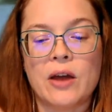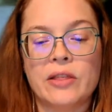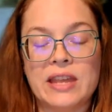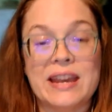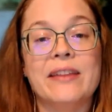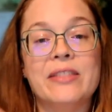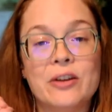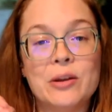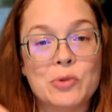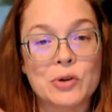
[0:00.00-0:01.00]
the
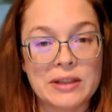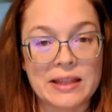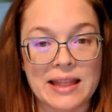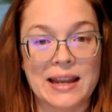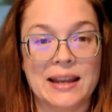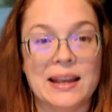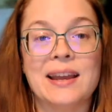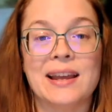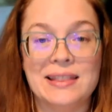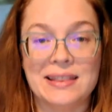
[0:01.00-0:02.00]
other important thing,
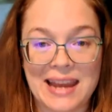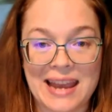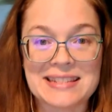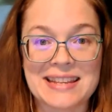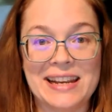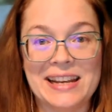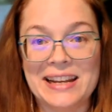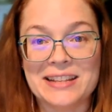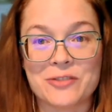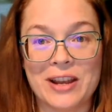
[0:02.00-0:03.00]
and cascading,
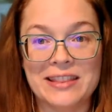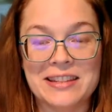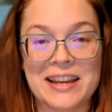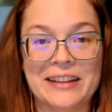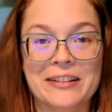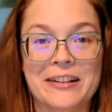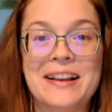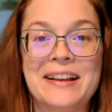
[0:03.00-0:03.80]
it's right in the title.